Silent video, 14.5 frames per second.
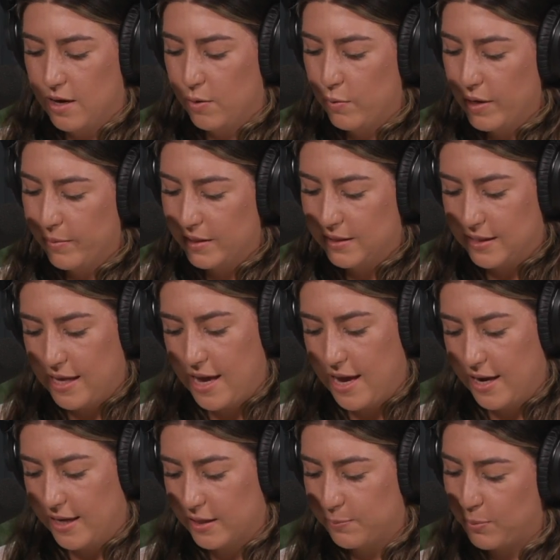we would
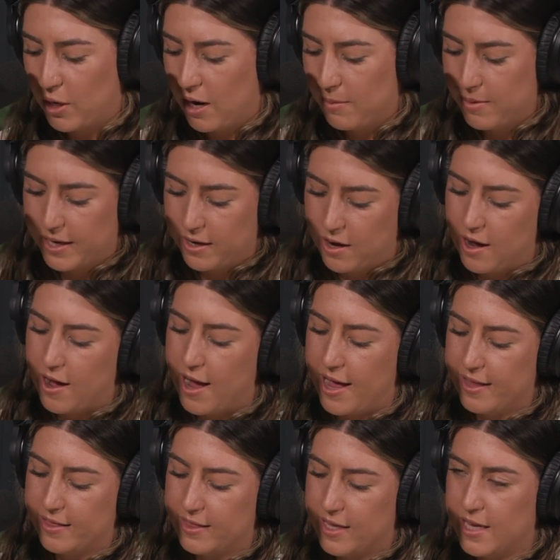say is probably
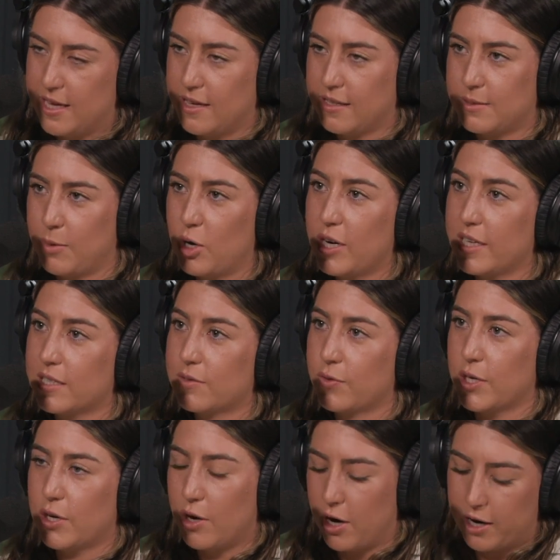not the smartest for
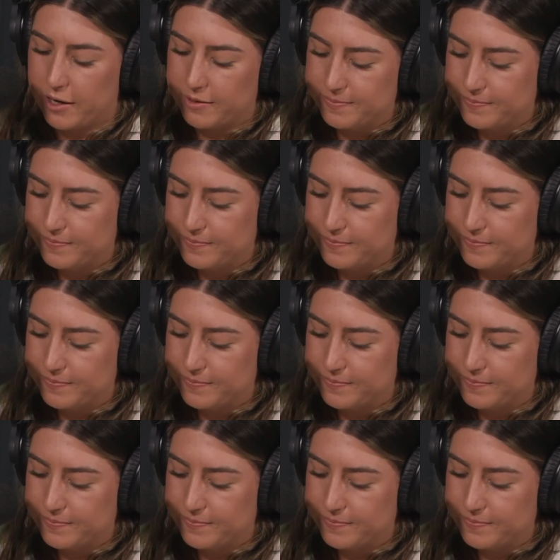your heart.